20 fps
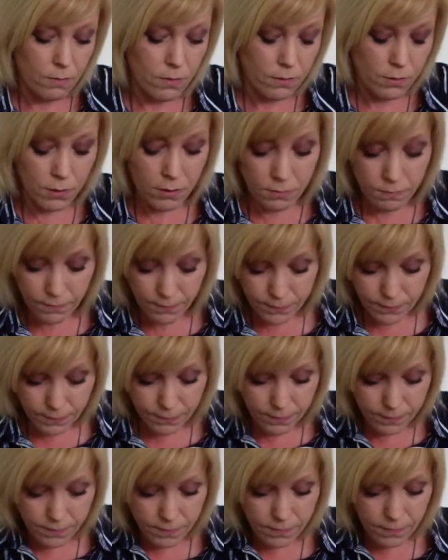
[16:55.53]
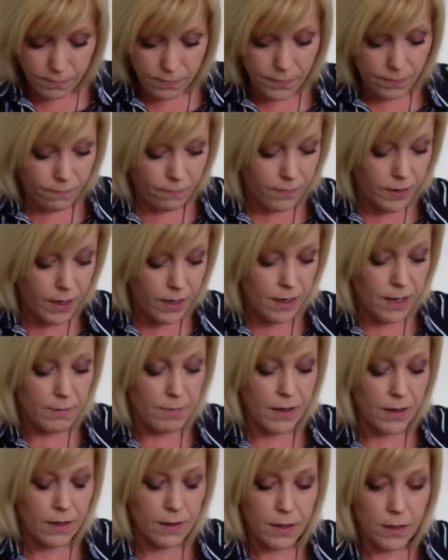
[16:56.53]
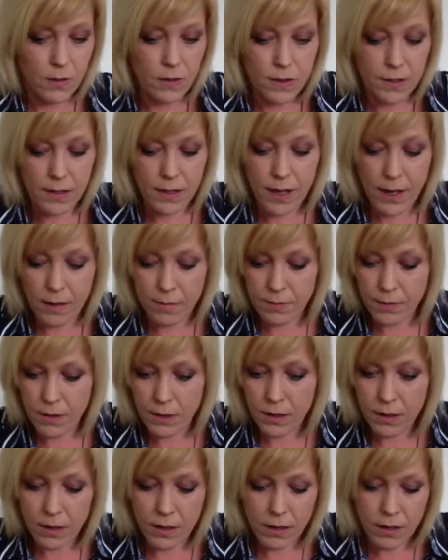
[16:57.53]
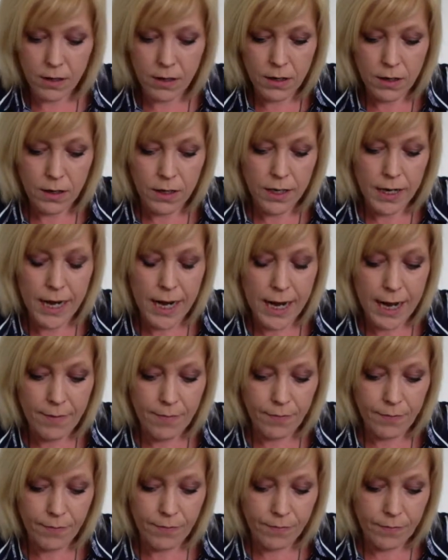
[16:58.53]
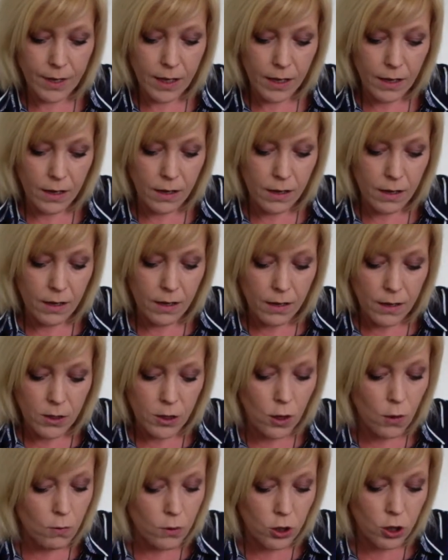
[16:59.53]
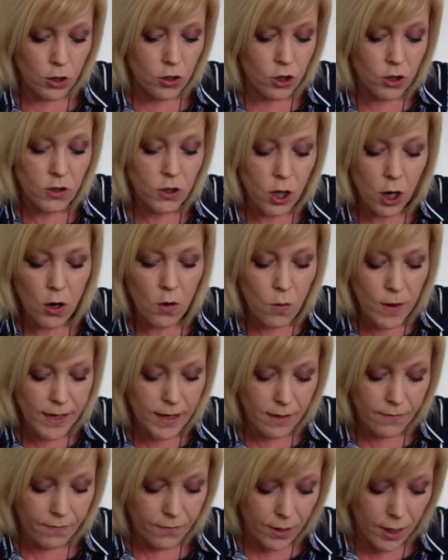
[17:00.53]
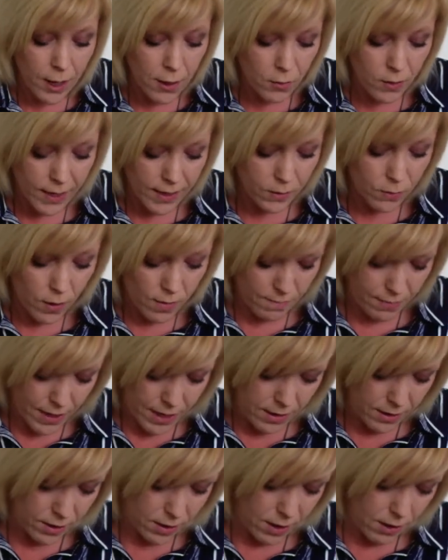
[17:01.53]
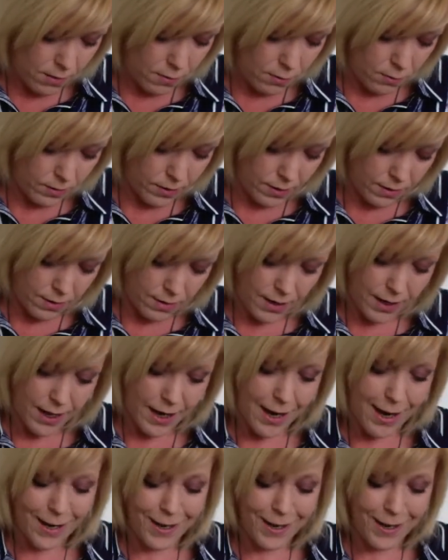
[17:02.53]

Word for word: Oh, I do not feel anything. It just slipped. Yeah. Don't, just, just go with the flow. That's what I'm being told. Yeah,